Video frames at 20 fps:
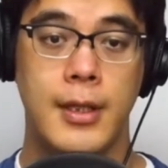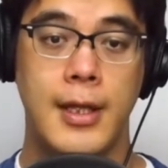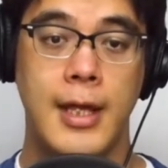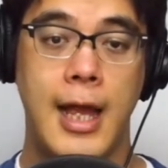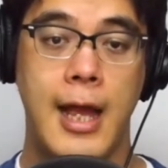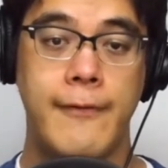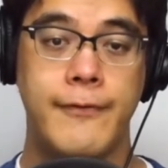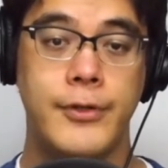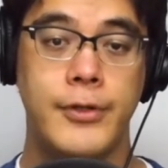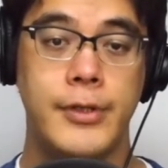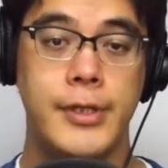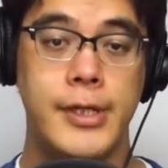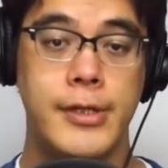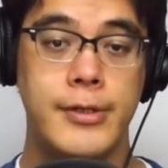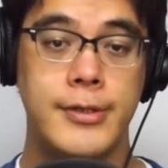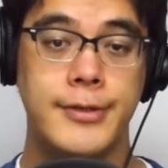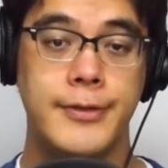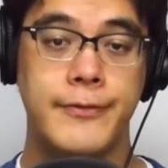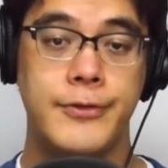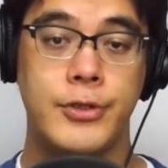After
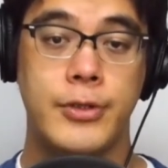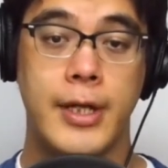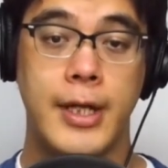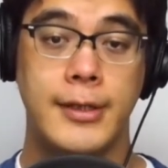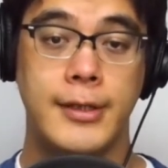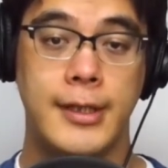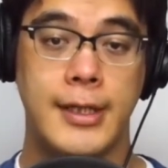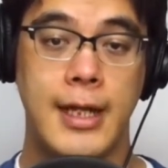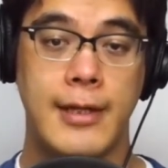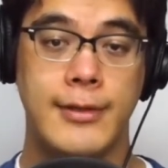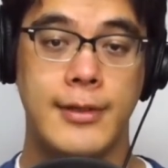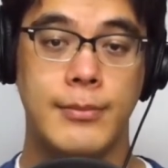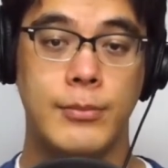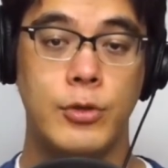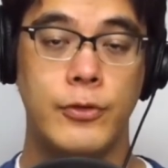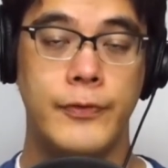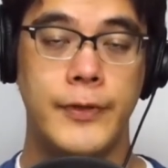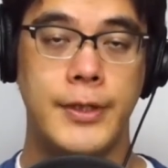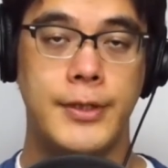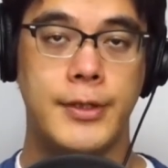years of trying to get the
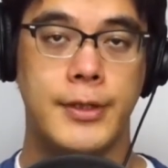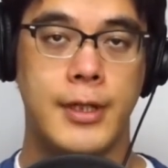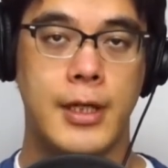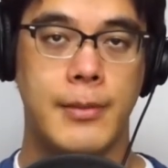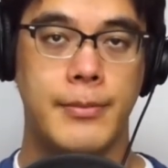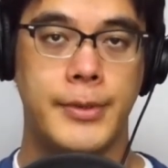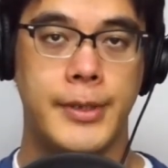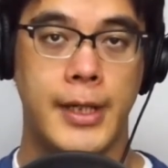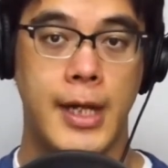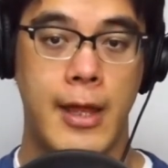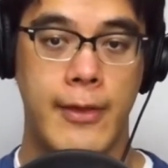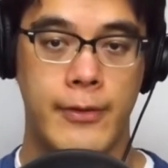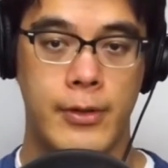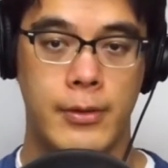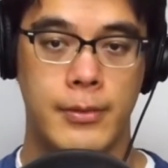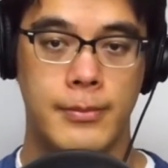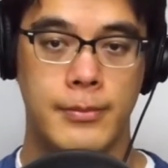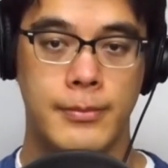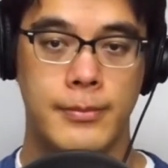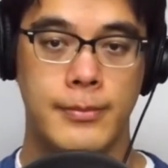movie to come
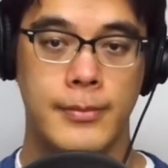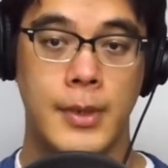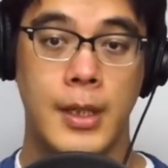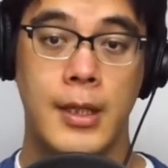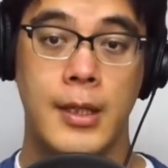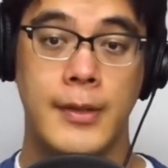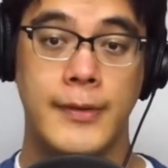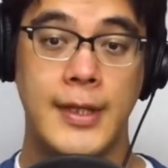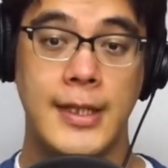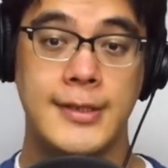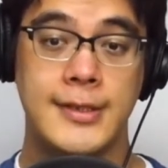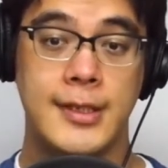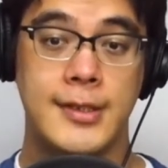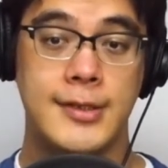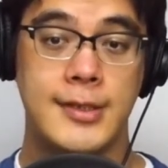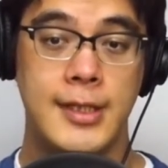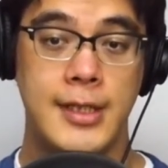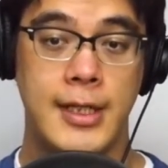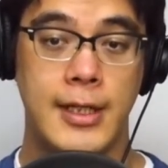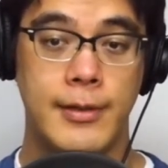together, they
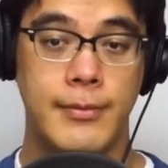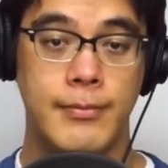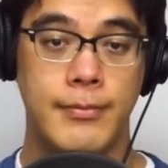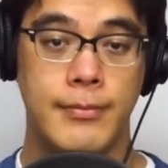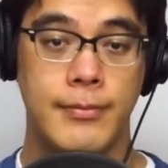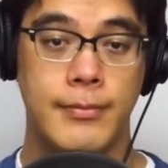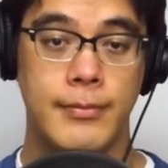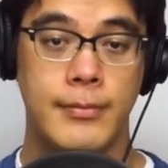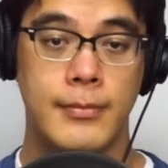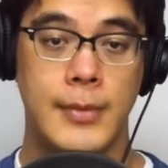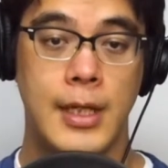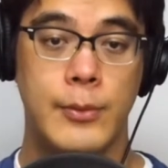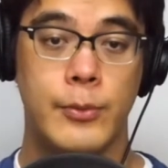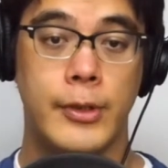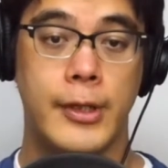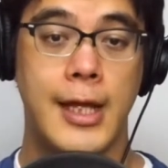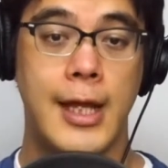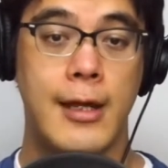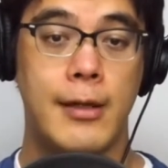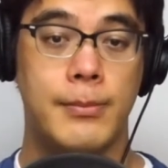succeeded and were
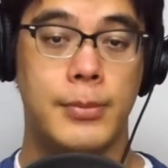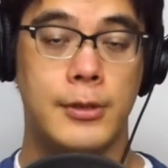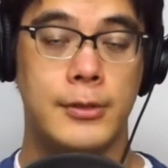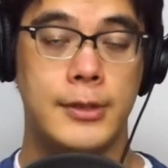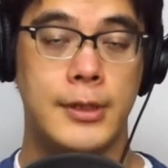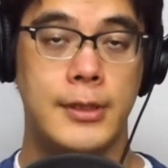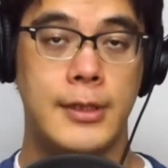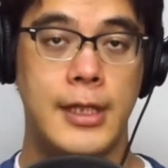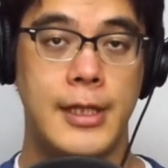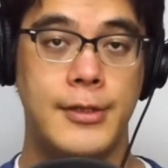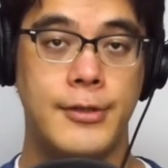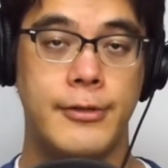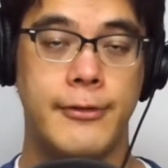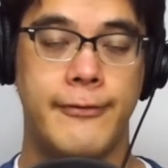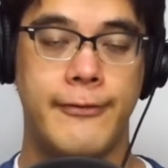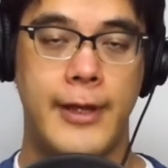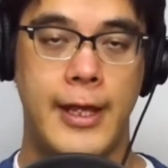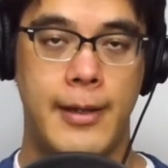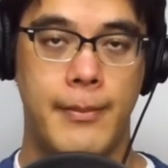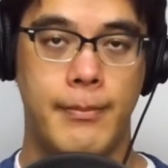catapulted into
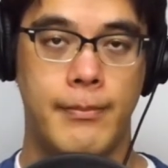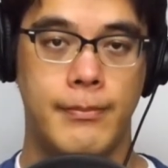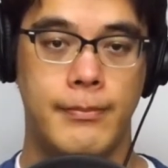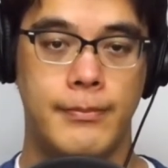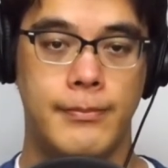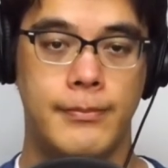fame.